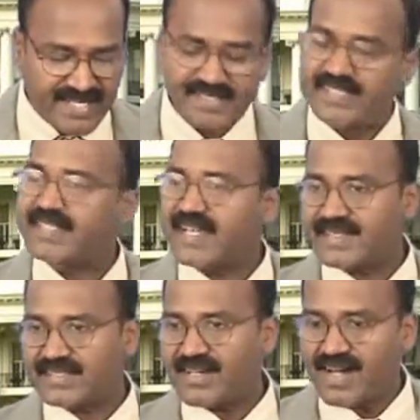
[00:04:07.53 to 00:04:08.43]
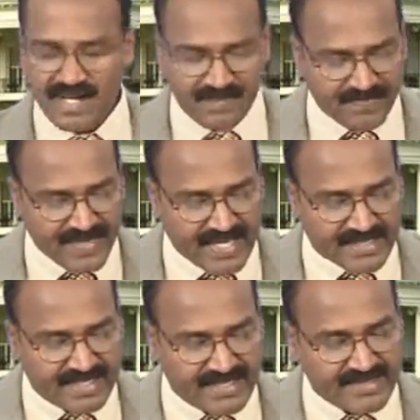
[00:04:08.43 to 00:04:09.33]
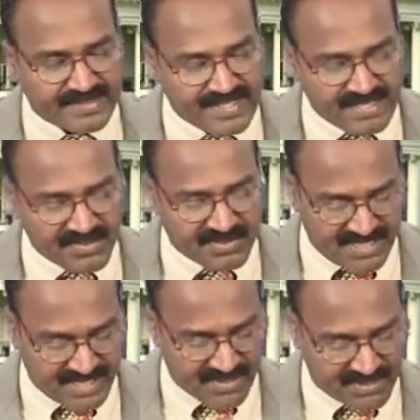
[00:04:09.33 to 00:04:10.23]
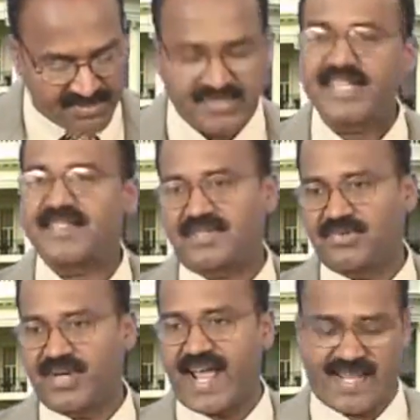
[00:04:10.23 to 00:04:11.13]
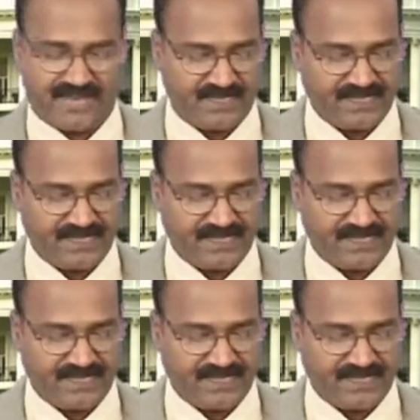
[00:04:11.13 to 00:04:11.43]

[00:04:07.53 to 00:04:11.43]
See the next column, that is 6202 629.